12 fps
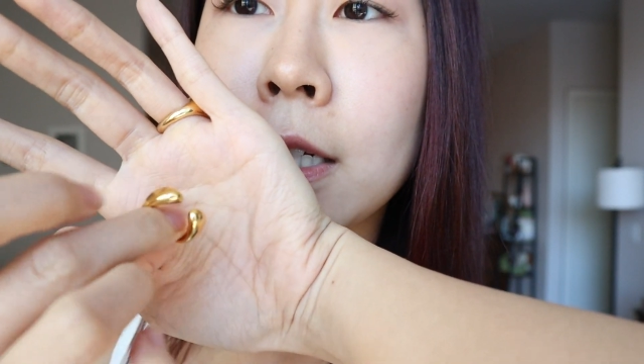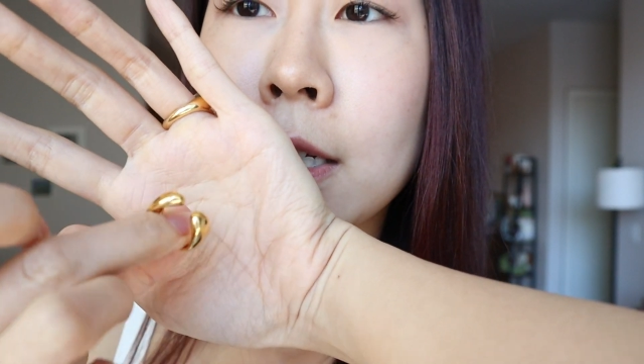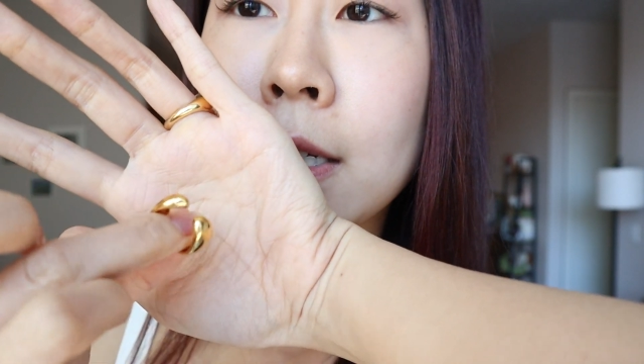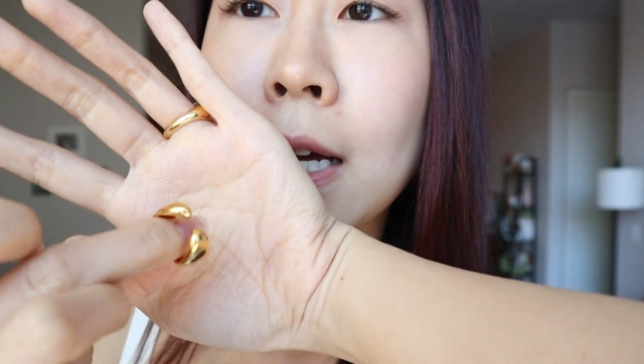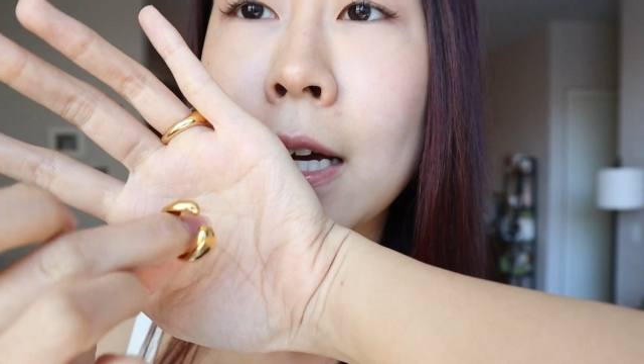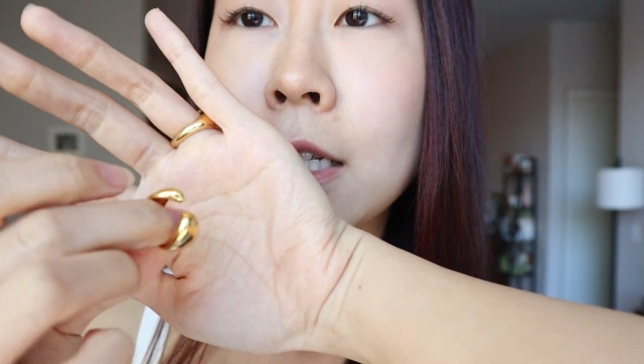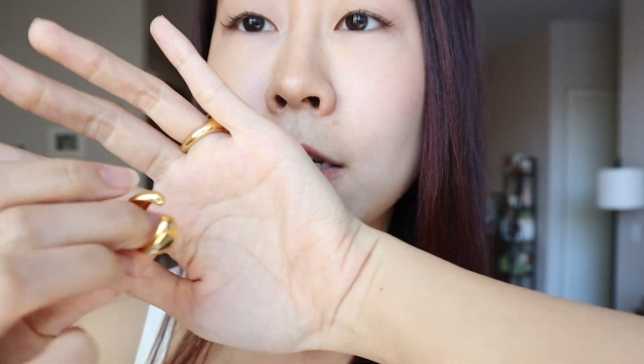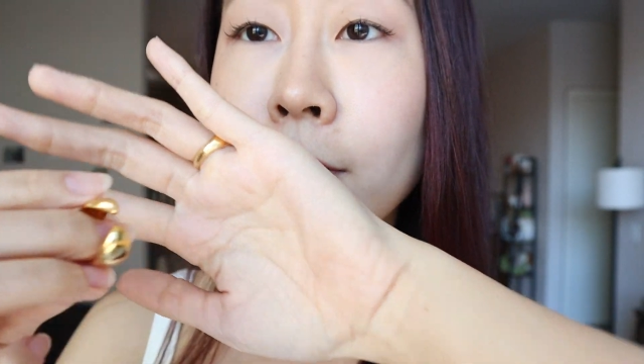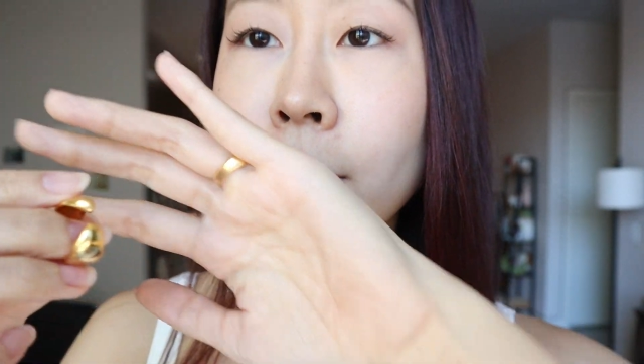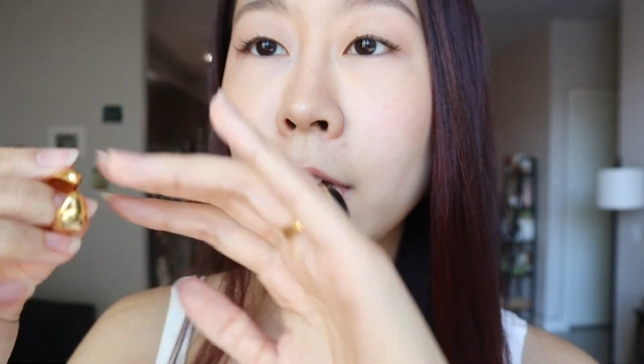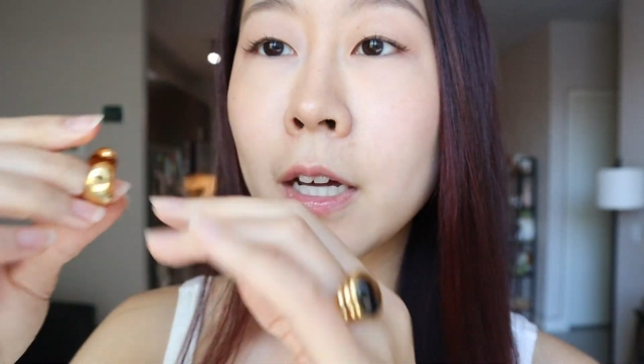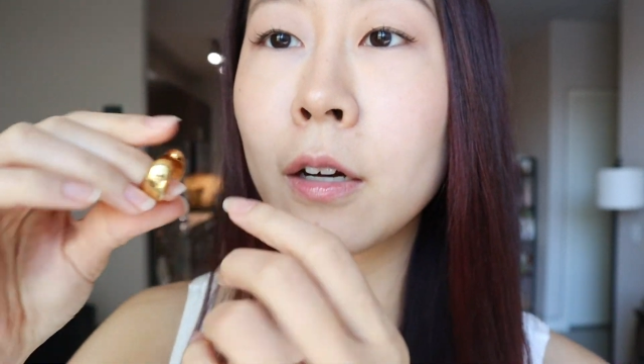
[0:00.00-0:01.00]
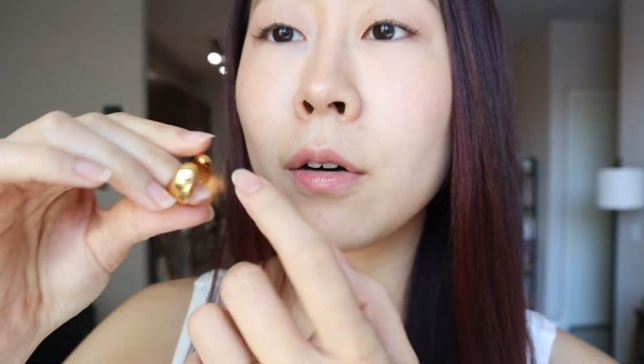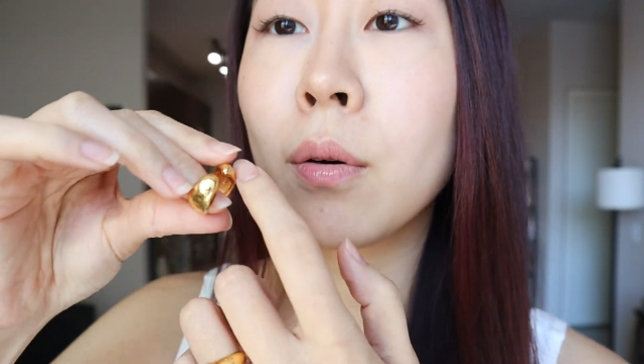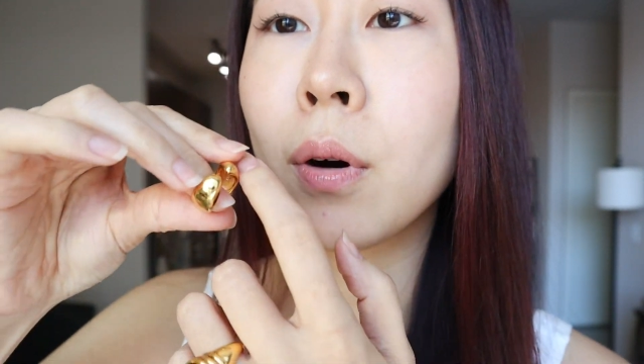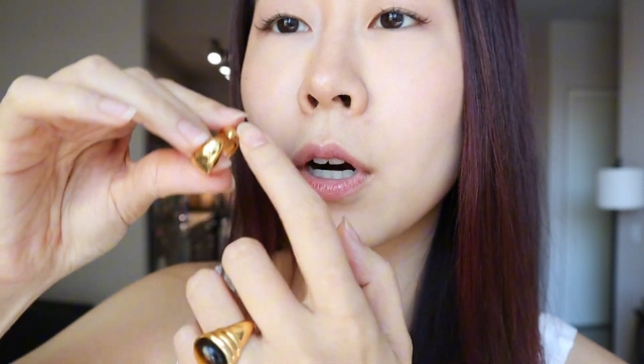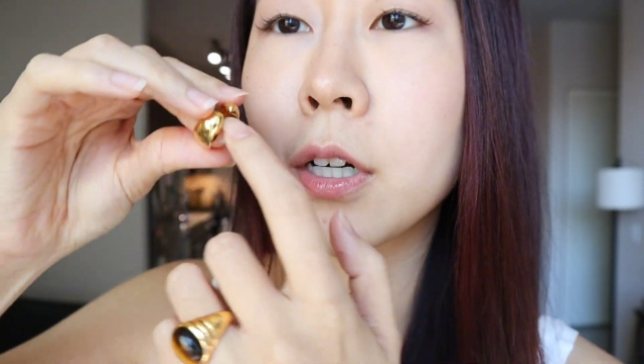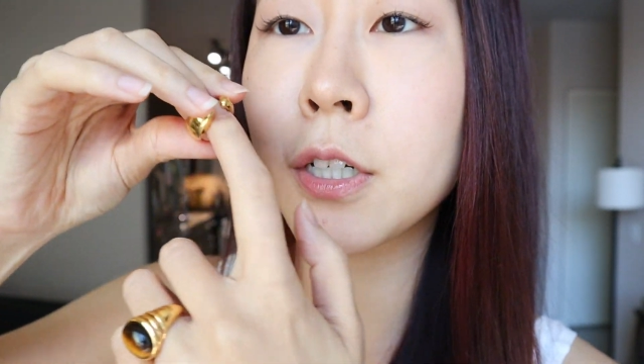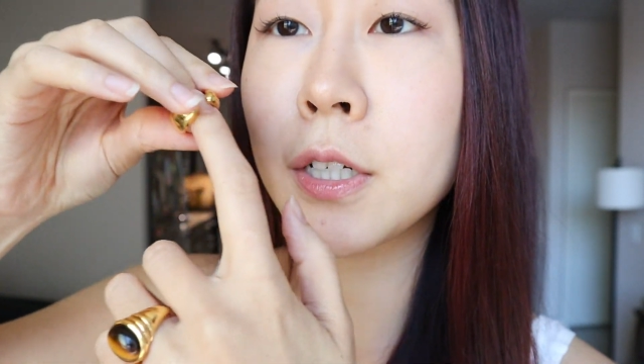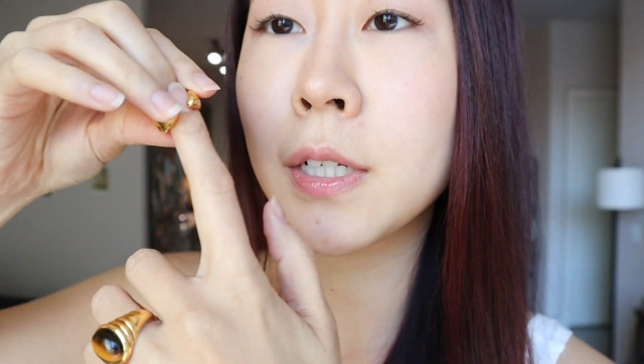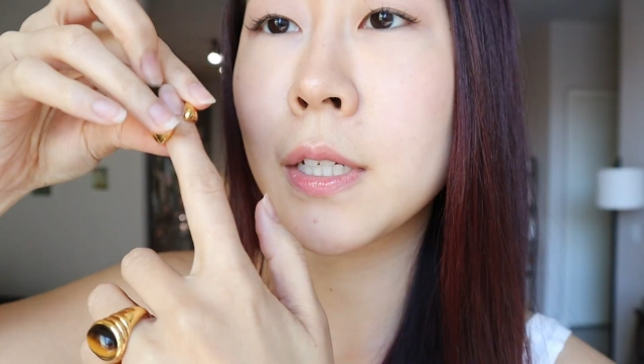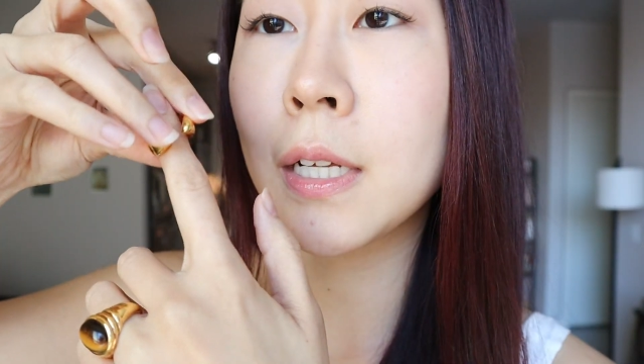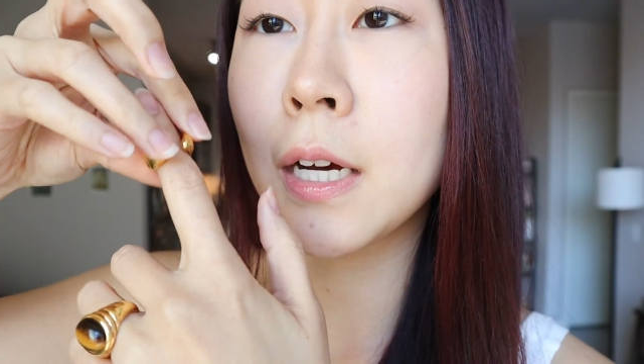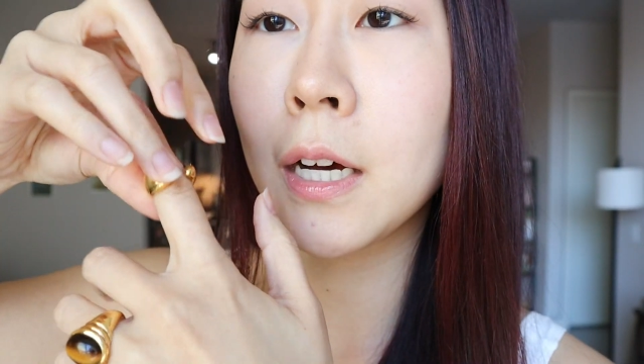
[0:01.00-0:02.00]
the size of it or
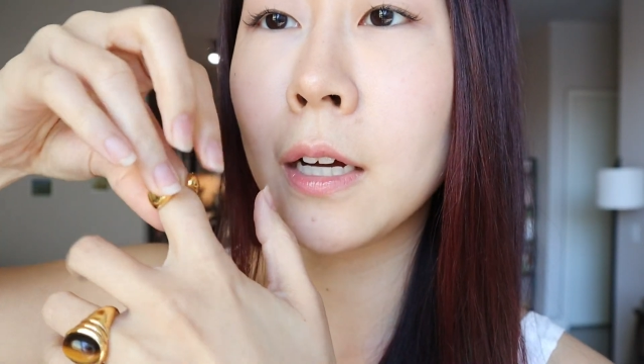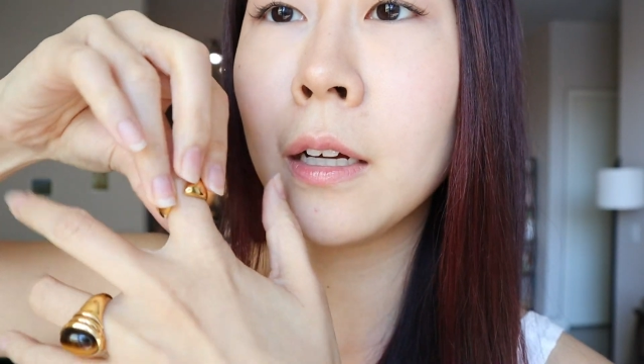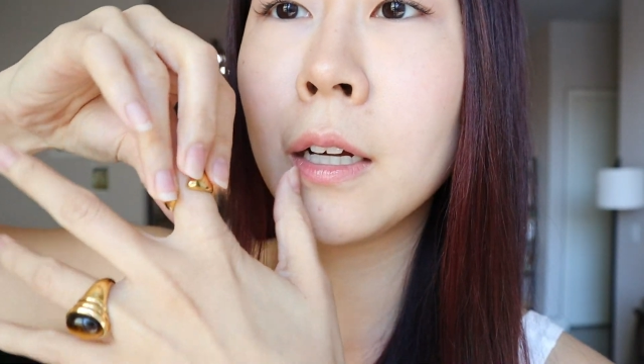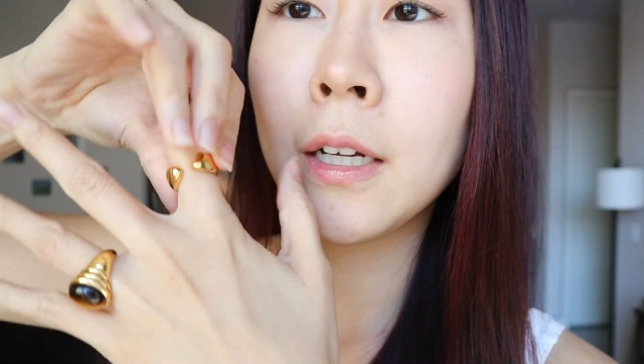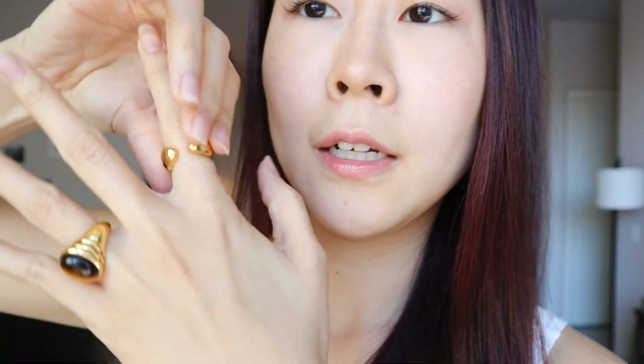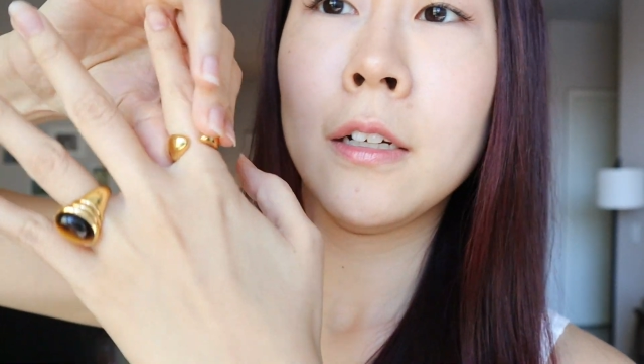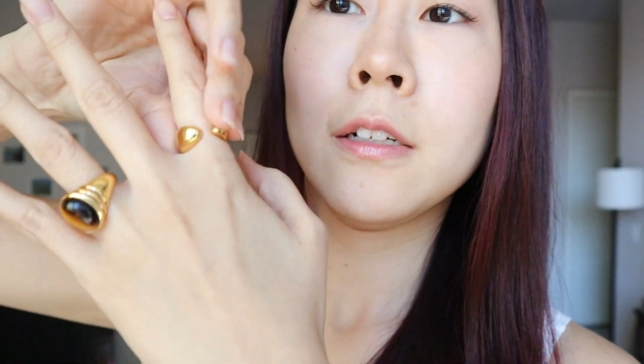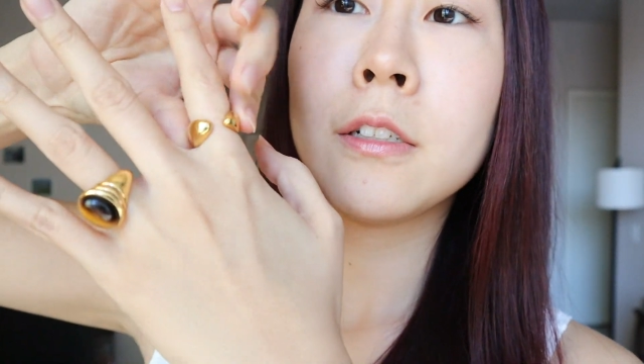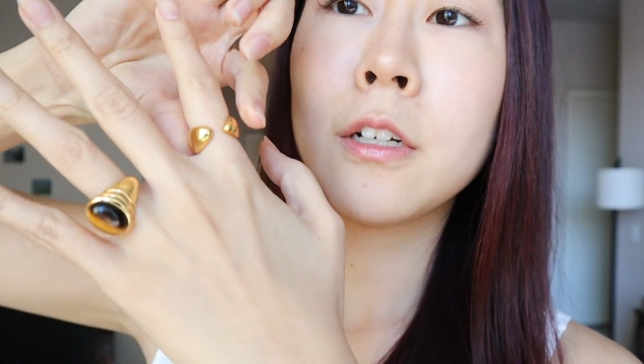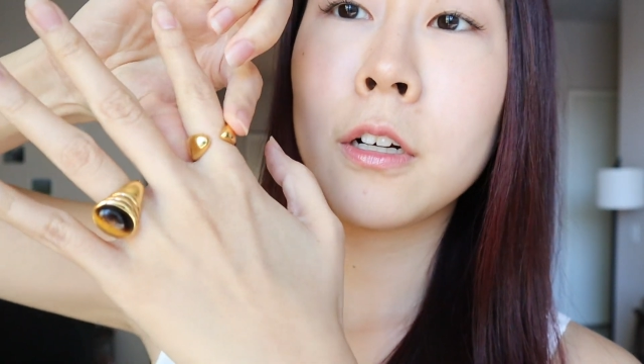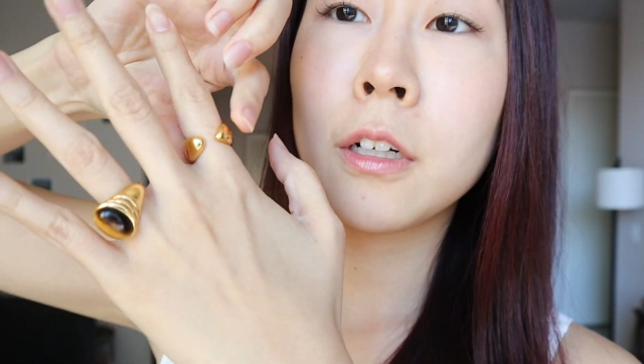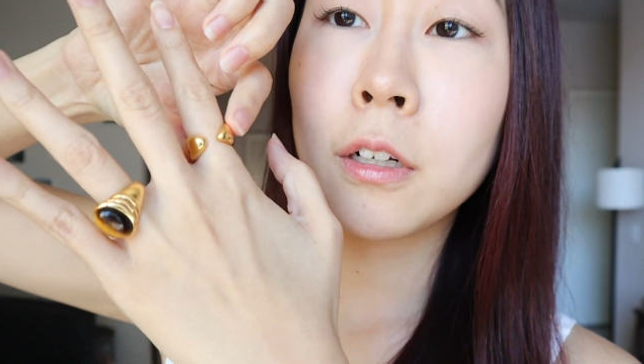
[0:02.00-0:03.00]
just turn